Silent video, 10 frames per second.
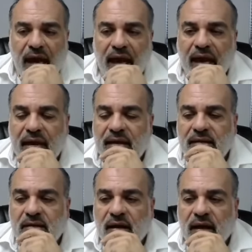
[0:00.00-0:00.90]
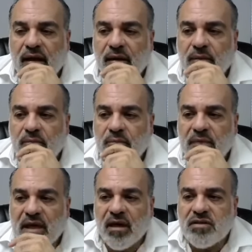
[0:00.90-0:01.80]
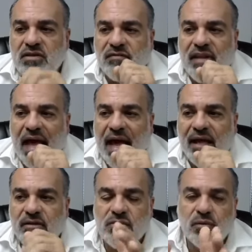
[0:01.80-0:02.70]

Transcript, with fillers: And because of that,